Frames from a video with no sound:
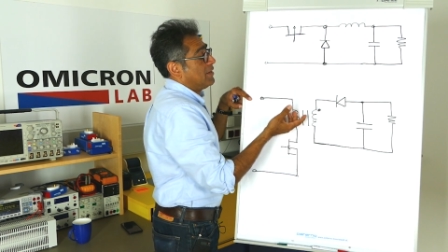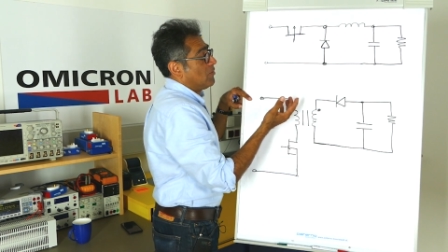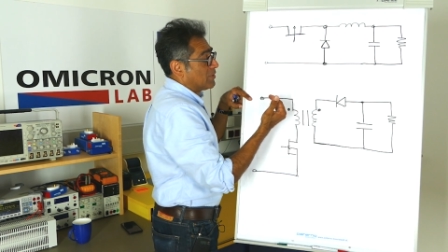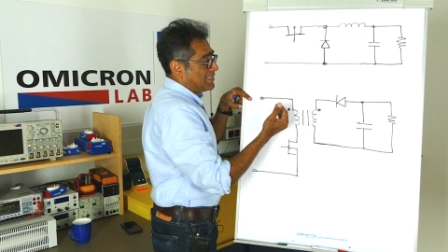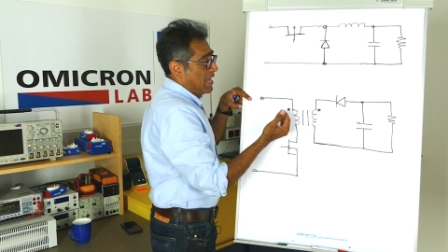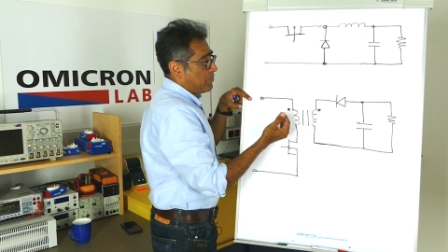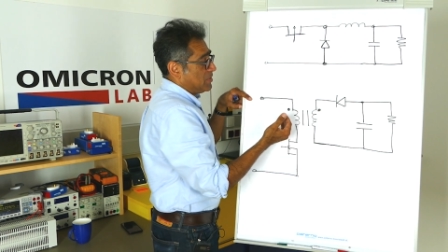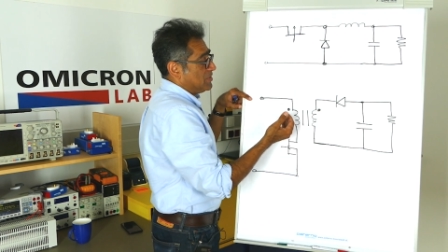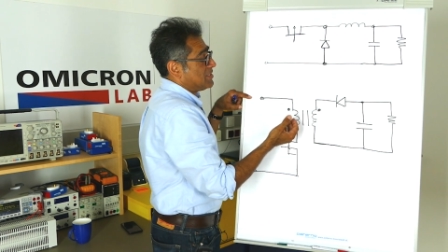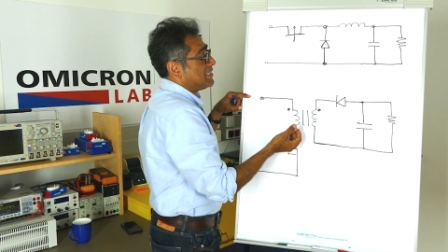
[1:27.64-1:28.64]
what
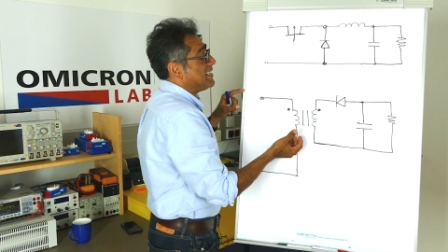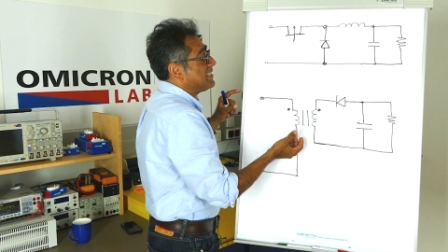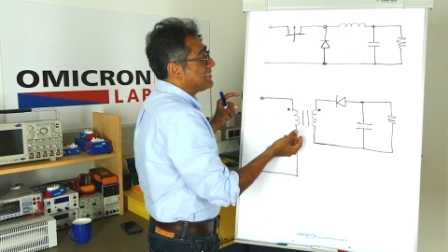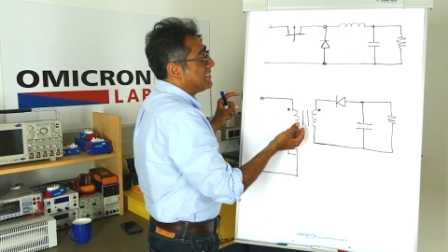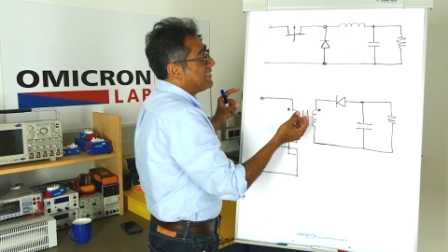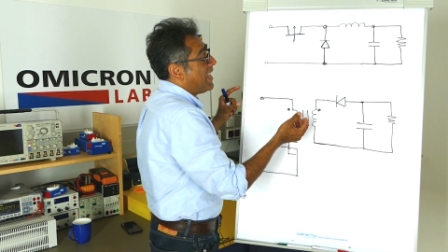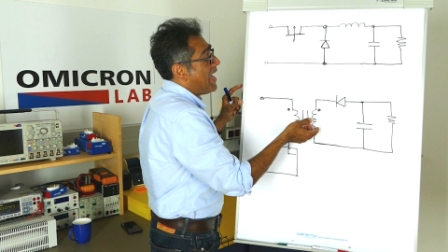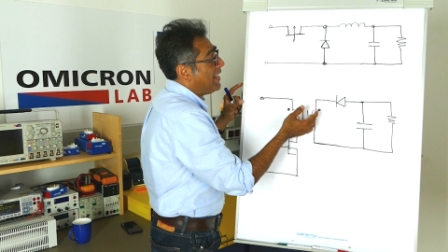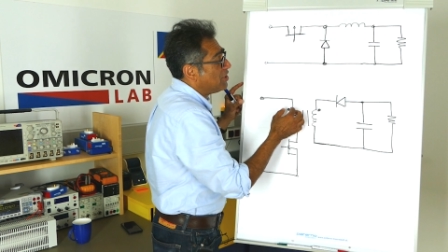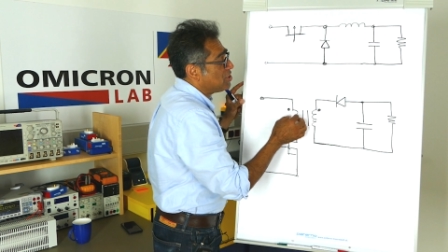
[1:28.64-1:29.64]
happens is that
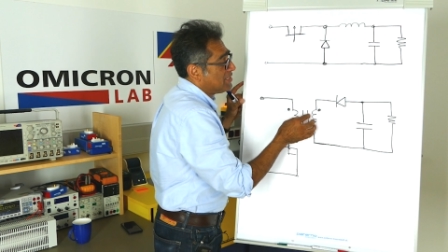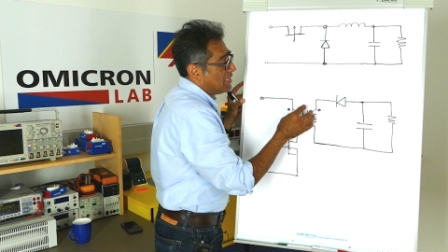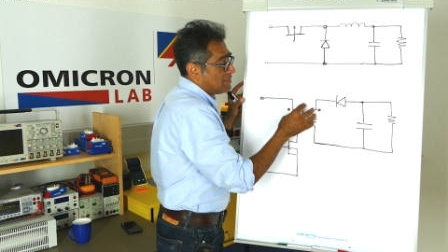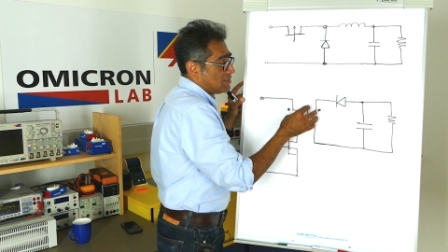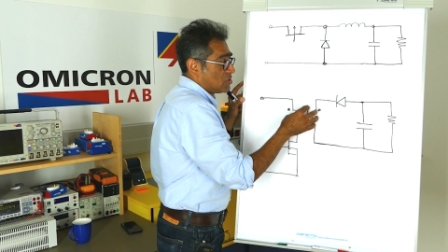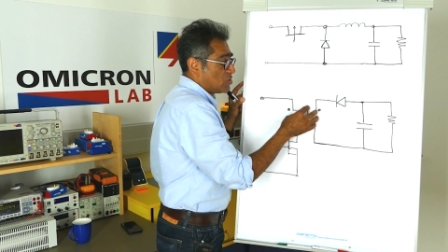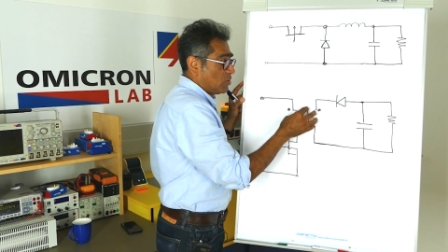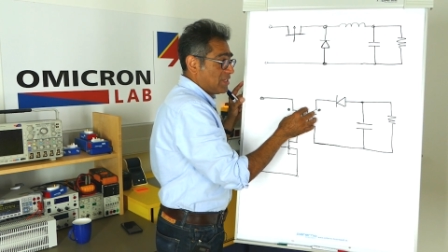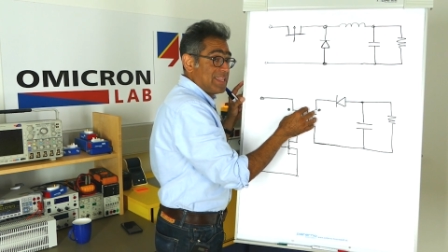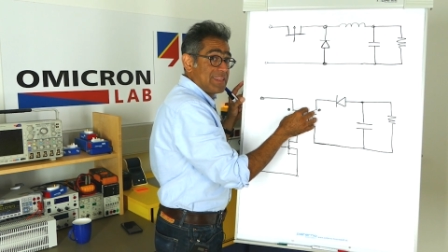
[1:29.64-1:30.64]
the energy that is
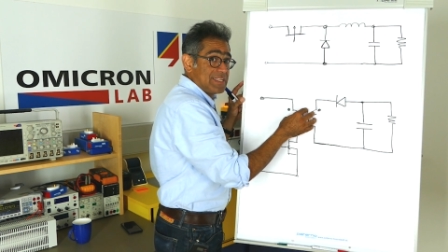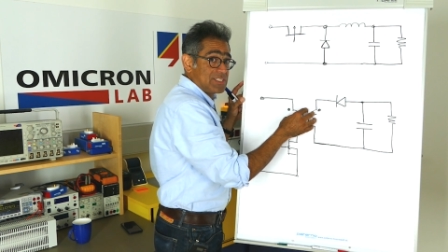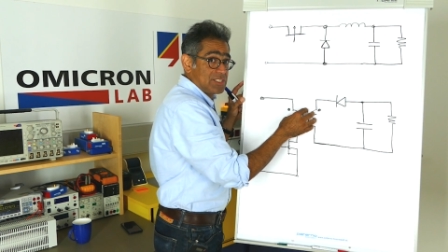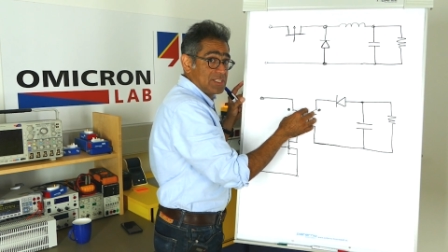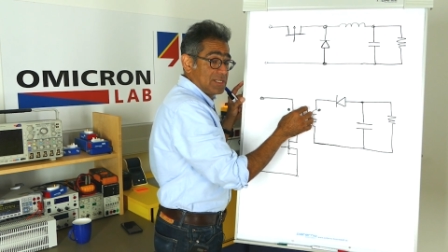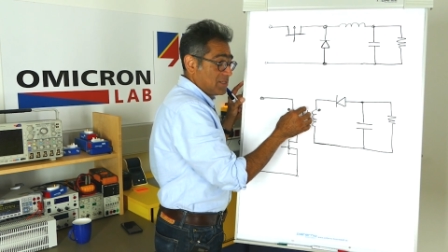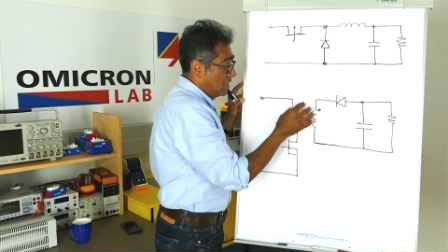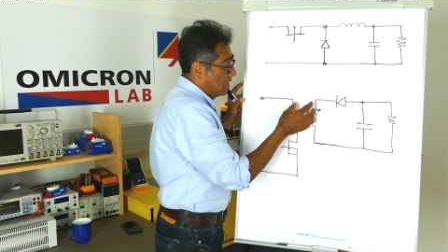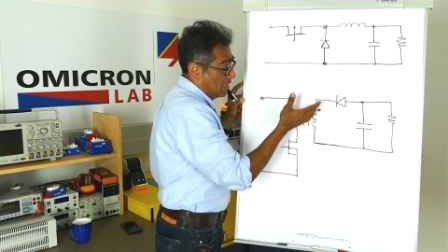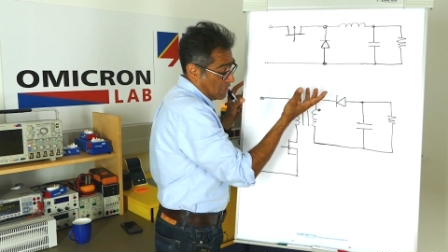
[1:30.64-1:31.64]
stored in this
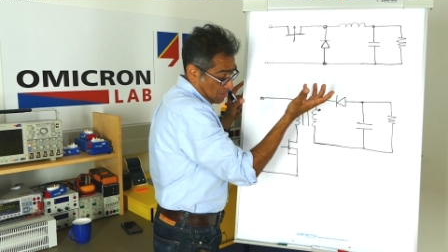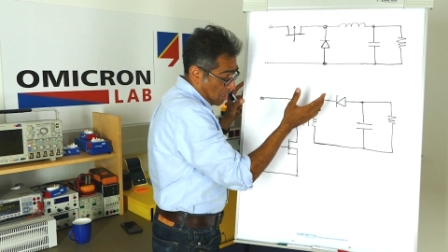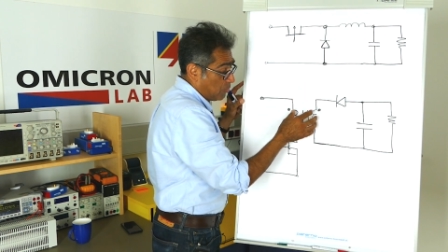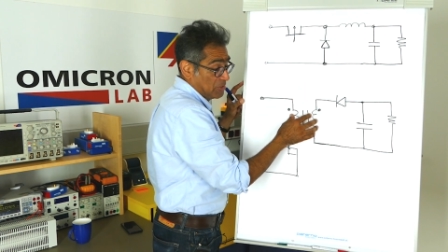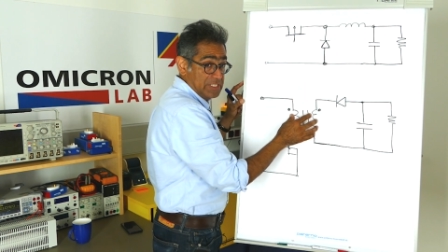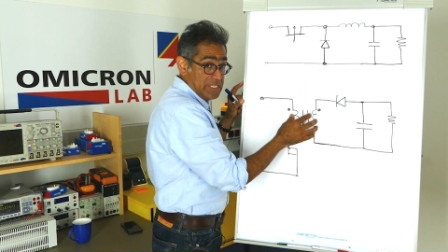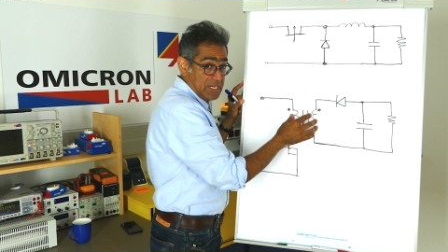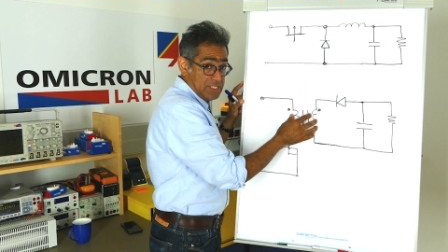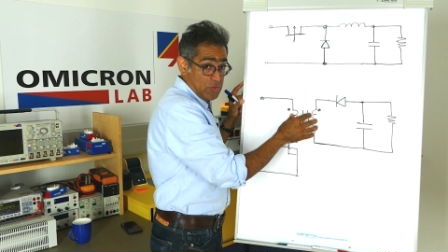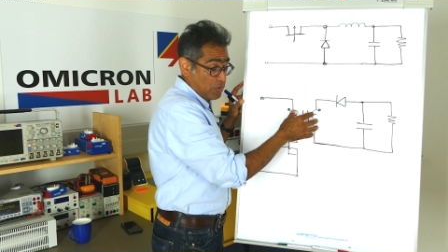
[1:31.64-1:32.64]
uh, coupled
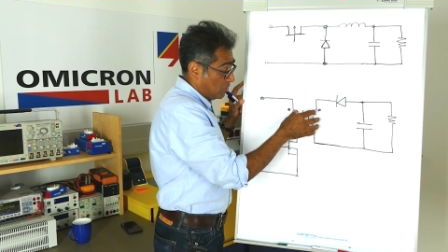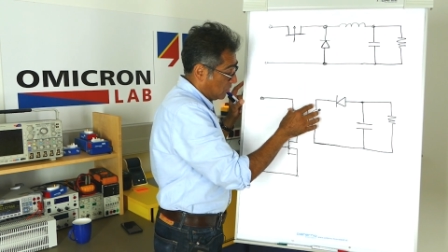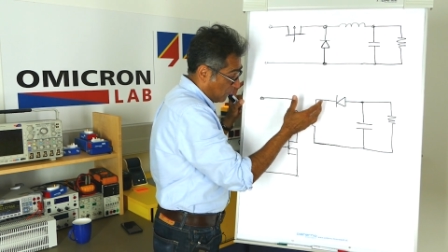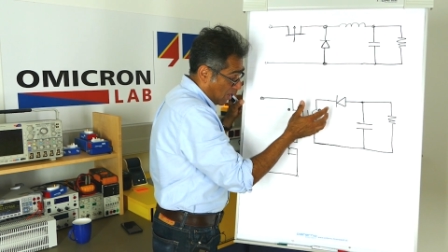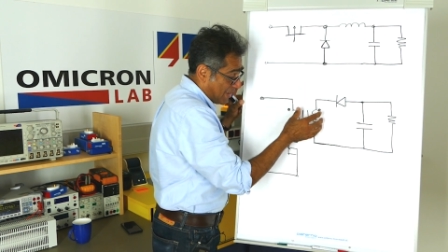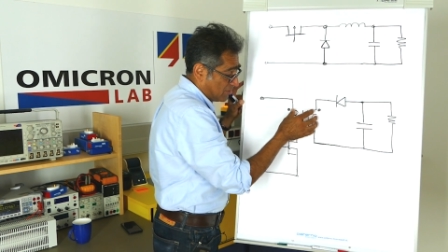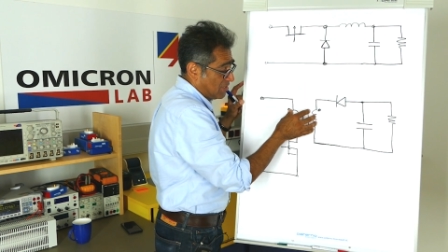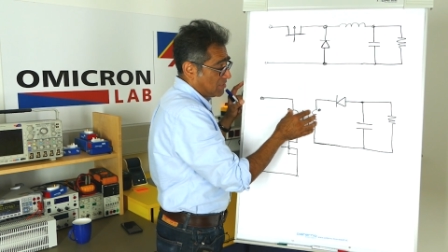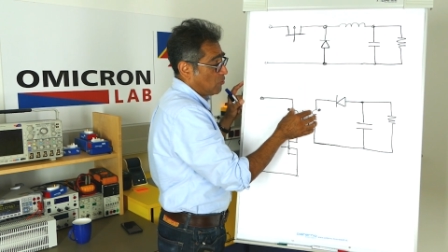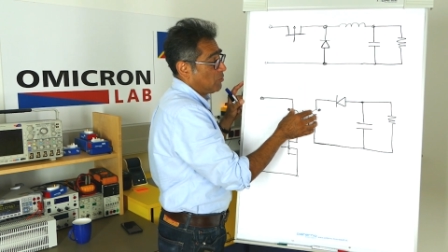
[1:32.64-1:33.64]
inductor or flyback
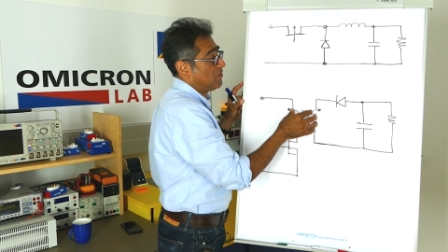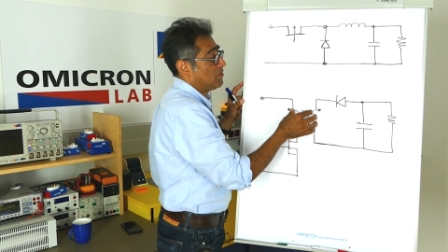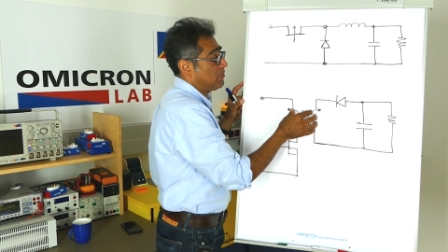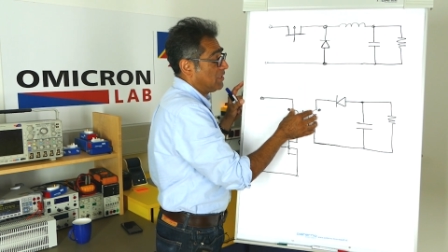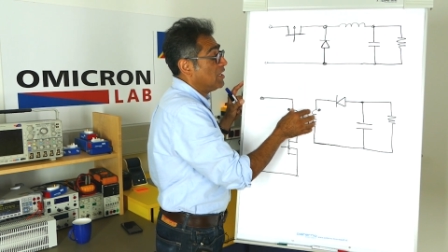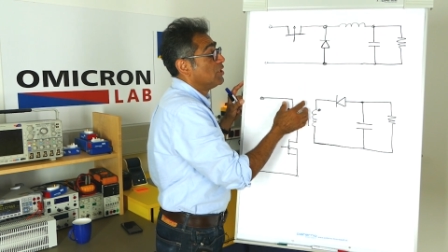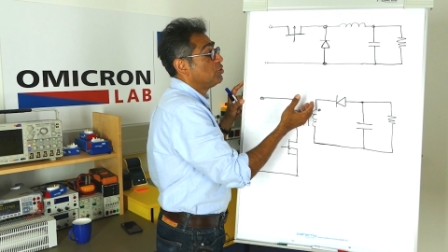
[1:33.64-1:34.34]
transformer, if you will,